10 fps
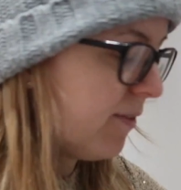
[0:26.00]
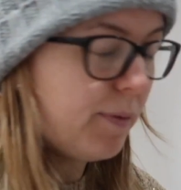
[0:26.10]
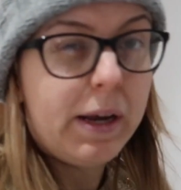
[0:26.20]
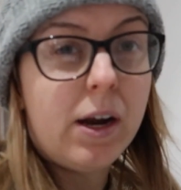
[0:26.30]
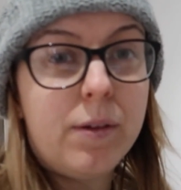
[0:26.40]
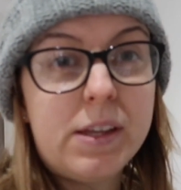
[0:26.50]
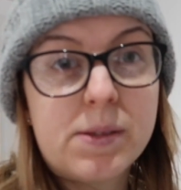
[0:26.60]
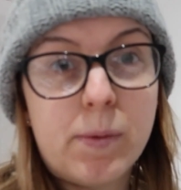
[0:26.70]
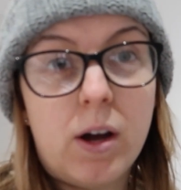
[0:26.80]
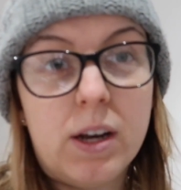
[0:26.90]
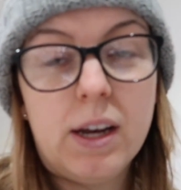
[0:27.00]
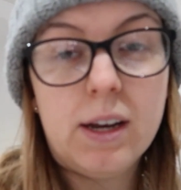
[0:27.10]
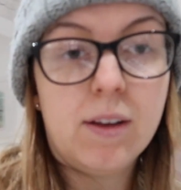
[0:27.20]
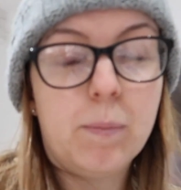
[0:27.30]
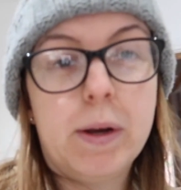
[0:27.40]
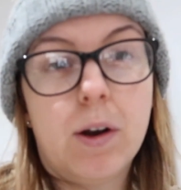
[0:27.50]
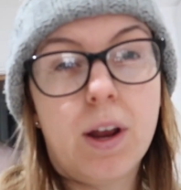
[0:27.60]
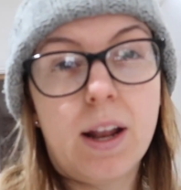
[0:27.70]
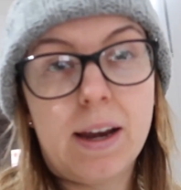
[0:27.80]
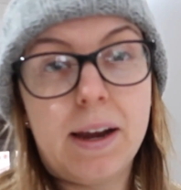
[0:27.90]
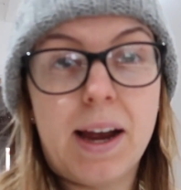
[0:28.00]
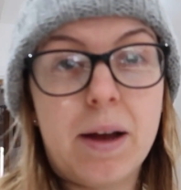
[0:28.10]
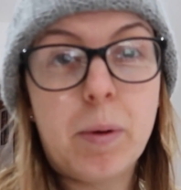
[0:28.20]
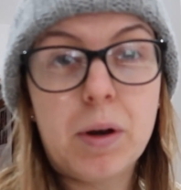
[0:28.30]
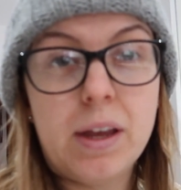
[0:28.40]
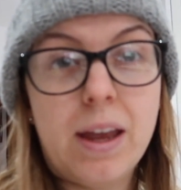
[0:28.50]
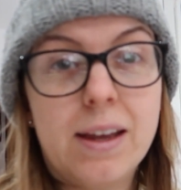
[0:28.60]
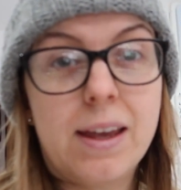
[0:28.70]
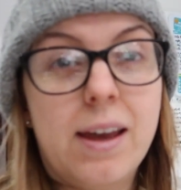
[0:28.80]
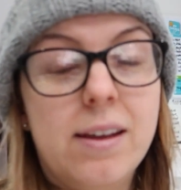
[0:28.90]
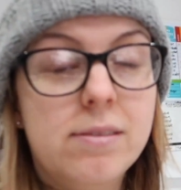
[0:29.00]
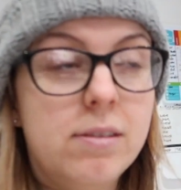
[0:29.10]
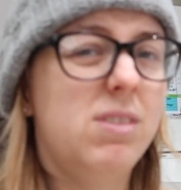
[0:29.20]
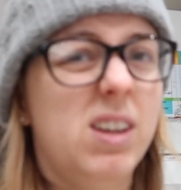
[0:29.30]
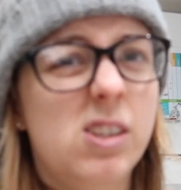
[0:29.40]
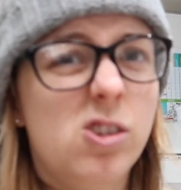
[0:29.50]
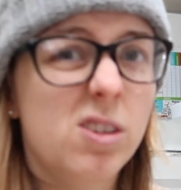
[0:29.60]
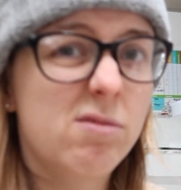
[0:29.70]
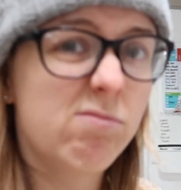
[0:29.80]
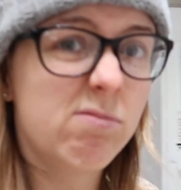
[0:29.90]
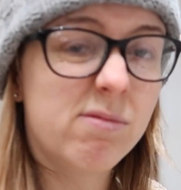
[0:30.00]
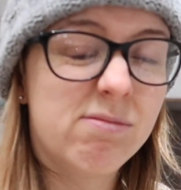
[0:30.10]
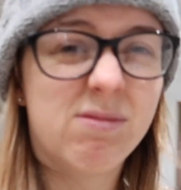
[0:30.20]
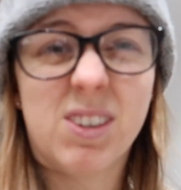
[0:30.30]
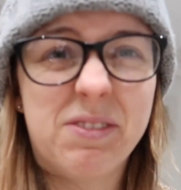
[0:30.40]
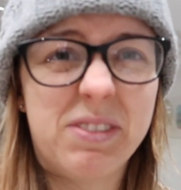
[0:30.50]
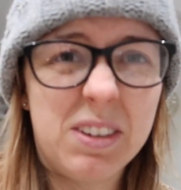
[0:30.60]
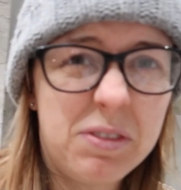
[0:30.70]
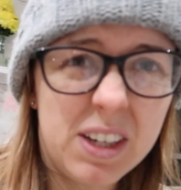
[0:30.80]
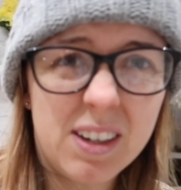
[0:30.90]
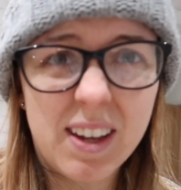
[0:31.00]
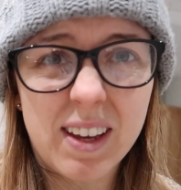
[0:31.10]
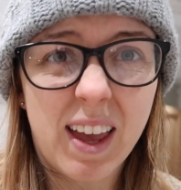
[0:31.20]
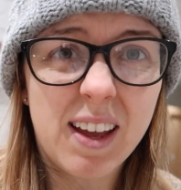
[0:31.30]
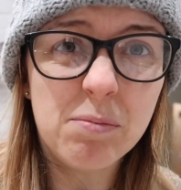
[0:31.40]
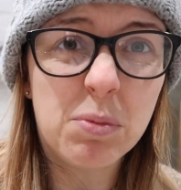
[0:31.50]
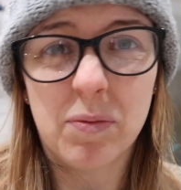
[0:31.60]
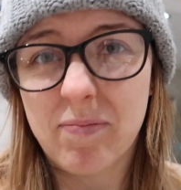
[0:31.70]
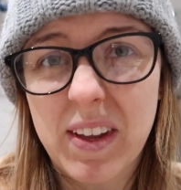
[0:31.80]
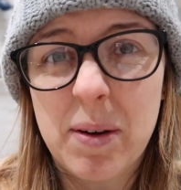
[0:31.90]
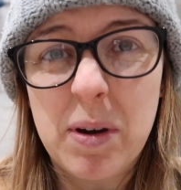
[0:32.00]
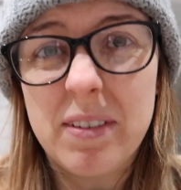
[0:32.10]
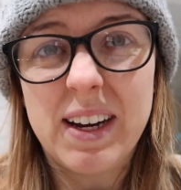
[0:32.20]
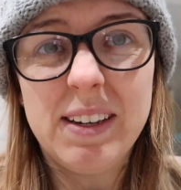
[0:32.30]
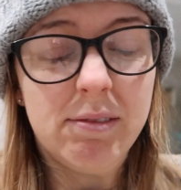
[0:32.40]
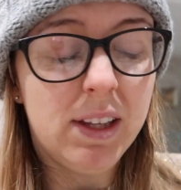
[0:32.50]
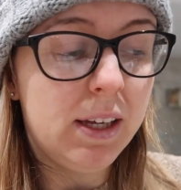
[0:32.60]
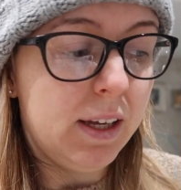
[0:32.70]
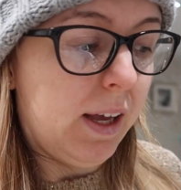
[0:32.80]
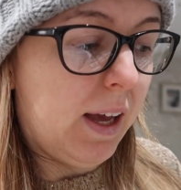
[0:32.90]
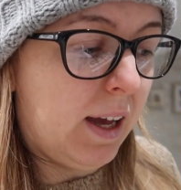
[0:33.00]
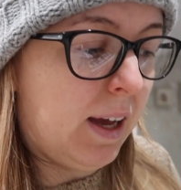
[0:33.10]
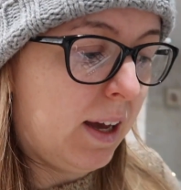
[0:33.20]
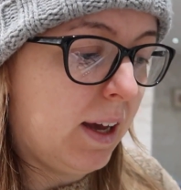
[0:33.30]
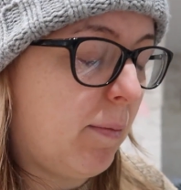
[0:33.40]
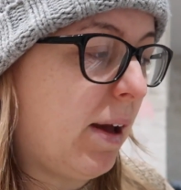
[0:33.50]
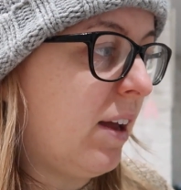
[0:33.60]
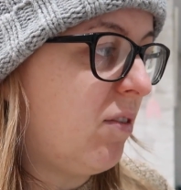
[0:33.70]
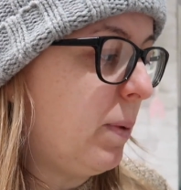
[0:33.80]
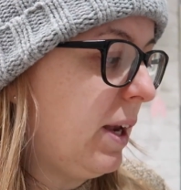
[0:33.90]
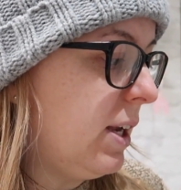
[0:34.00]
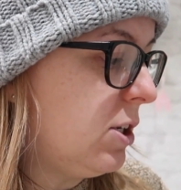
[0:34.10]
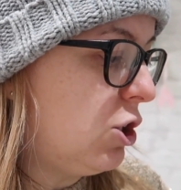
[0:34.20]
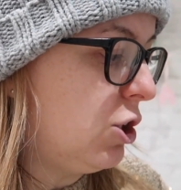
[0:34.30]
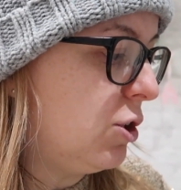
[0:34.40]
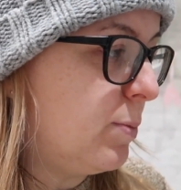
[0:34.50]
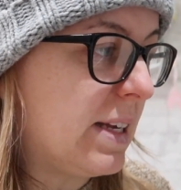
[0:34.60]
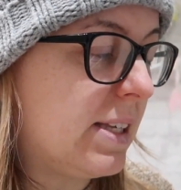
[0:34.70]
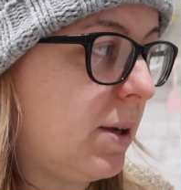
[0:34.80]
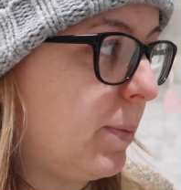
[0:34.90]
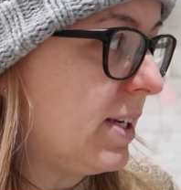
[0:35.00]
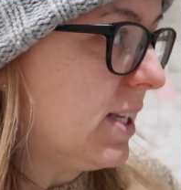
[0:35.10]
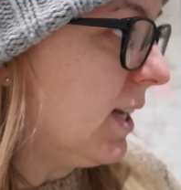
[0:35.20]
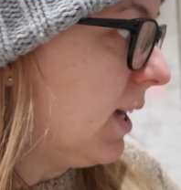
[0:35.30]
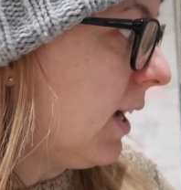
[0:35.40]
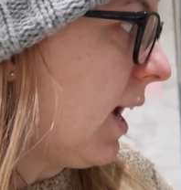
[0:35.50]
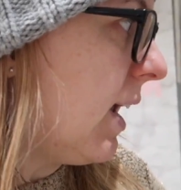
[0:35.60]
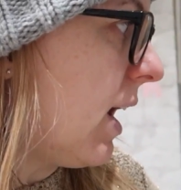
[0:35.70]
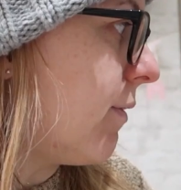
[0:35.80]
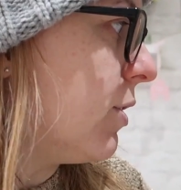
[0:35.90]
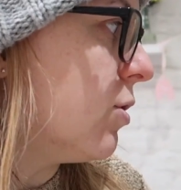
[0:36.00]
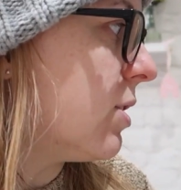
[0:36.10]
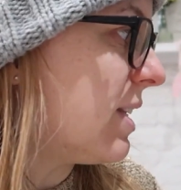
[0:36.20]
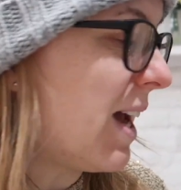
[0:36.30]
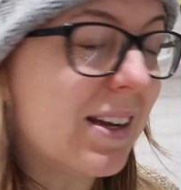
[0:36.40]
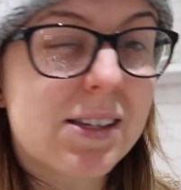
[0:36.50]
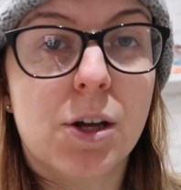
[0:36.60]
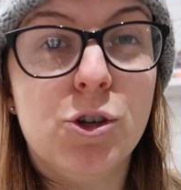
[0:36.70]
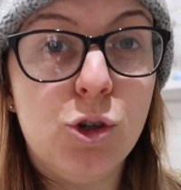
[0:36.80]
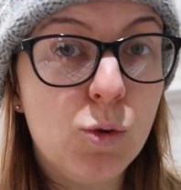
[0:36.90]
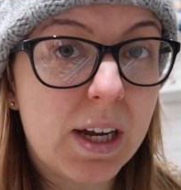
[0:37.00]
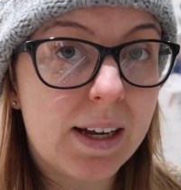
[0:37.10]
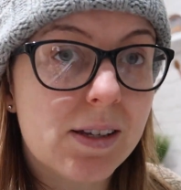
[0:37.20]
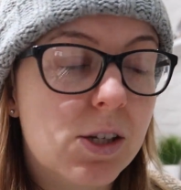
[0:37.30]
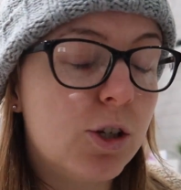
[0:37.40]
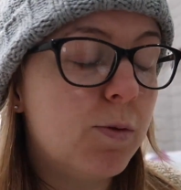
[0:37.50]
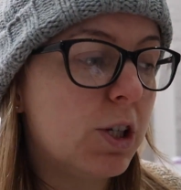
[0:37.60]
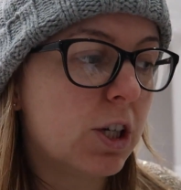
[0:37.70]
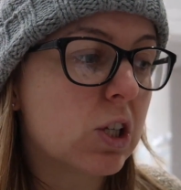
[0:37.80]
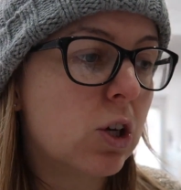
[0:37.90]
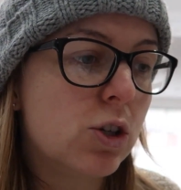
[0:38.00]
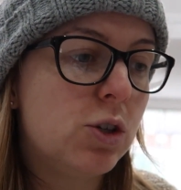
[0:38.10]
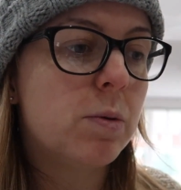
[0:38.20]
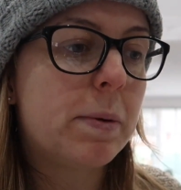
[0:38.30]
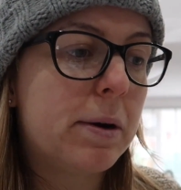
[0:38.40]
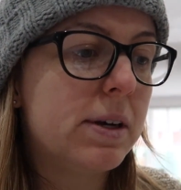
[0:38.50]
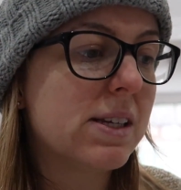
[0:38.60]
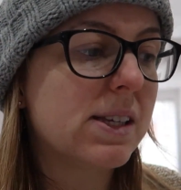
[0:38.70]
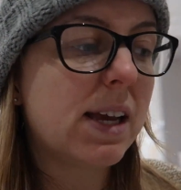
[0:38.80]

I've been out this morning. I've been on it like a cab on it yet again. Ish. I'm not really feeling it again, but I'm all right. Um, I have been to my CBT. I have another task, a new task to do, which I'll talk to you about in a